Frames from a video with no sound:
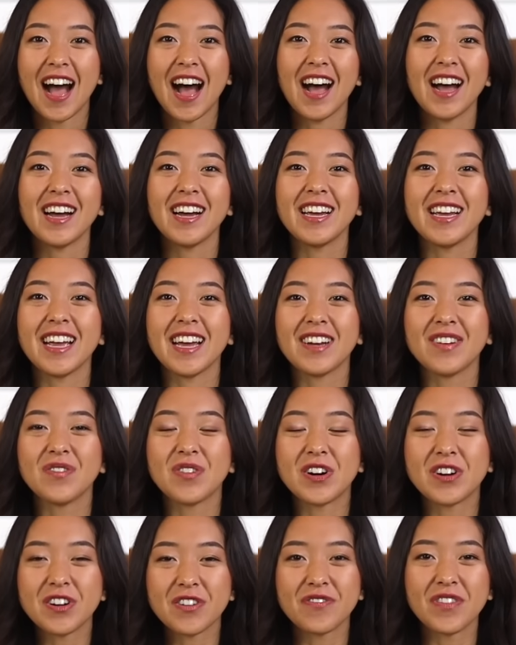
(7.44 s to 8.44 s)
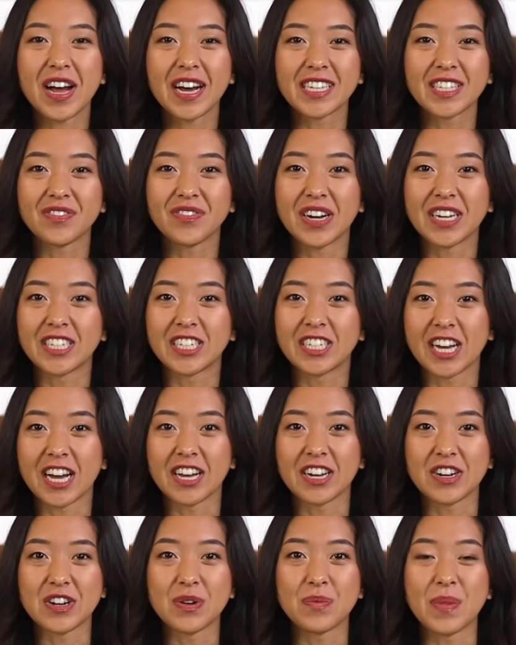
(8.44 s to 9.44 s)
Hi and welcome back to my
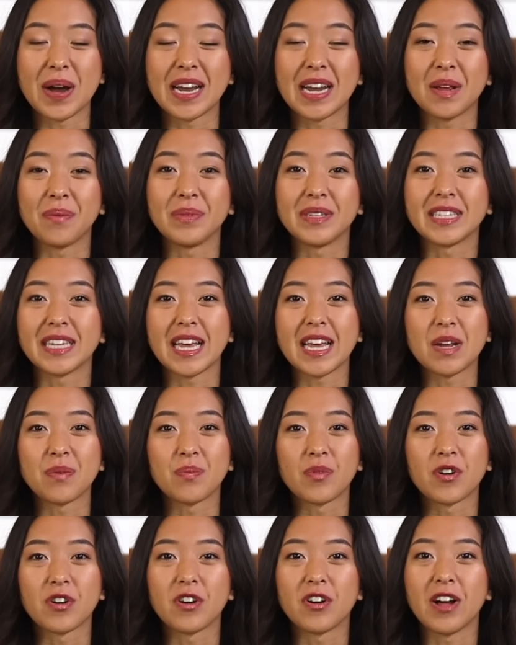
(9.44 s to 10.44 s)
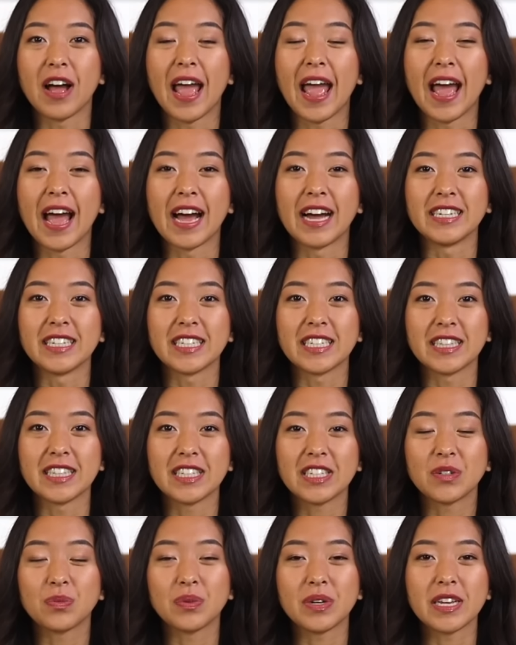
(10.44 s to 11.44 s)
channel. My name is April and
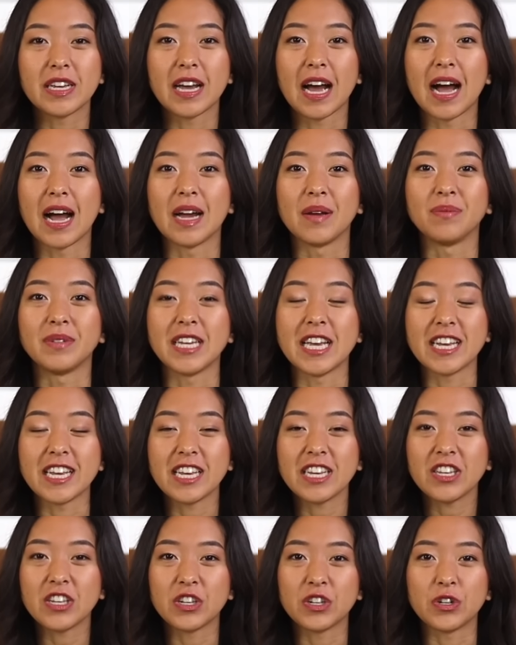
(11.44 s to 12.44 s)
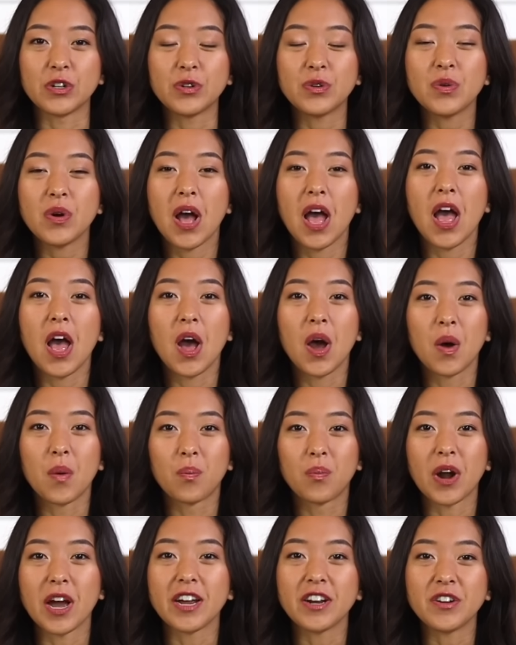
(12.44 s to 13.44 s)
this week I'm taking you
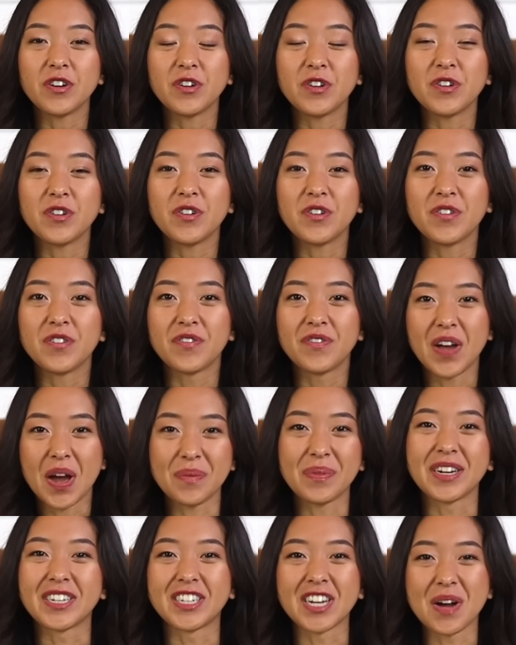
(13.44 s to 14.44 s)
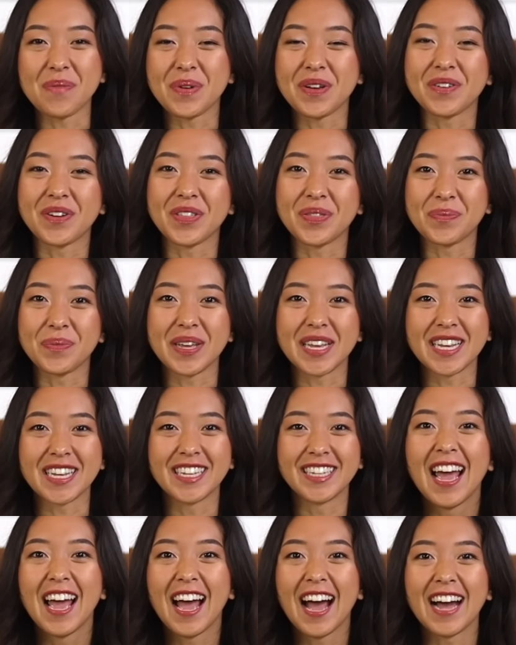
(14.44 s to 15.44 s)
bridal fabric shopping with
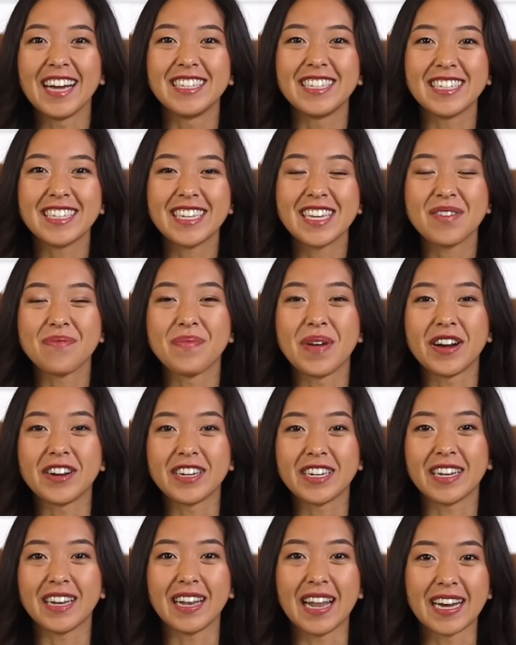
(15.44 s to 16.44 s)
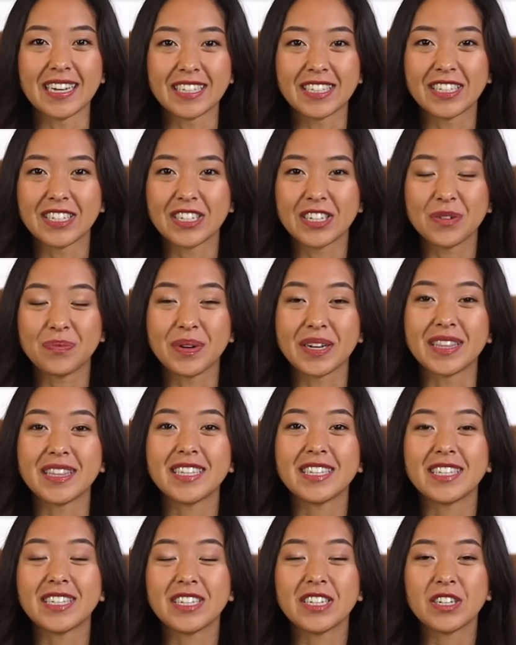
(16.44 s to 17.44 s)
me. I did get married last year, but
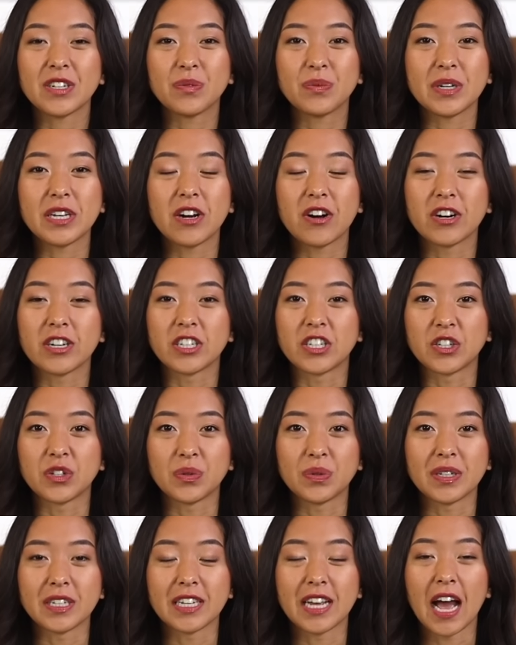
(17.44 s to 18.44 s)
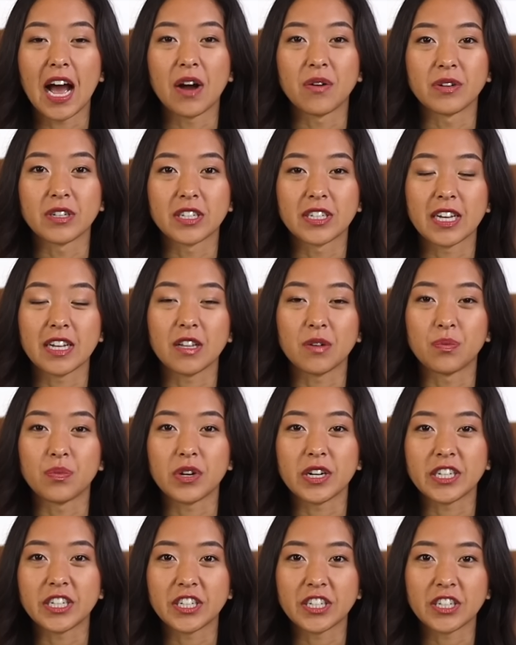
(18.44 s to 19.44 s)
this year we are doing our
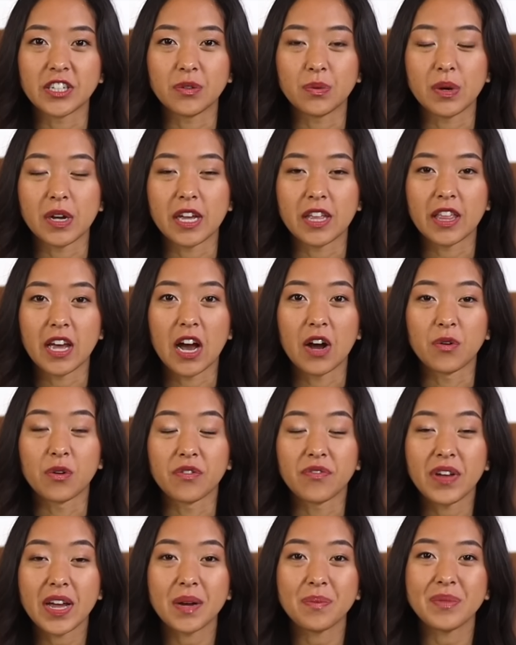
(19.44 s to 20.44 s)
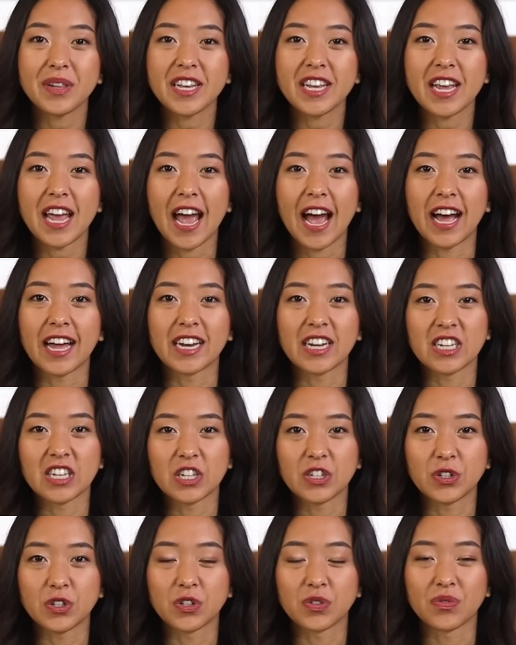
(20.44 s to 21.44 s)
celebration with our family and
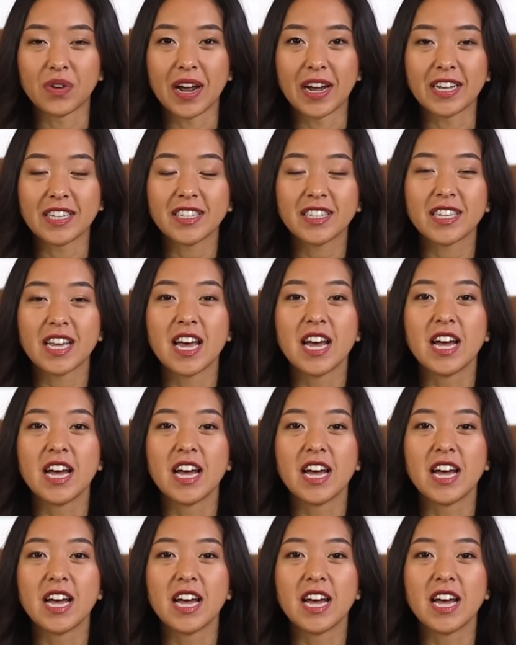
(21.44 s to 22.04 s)
close friends.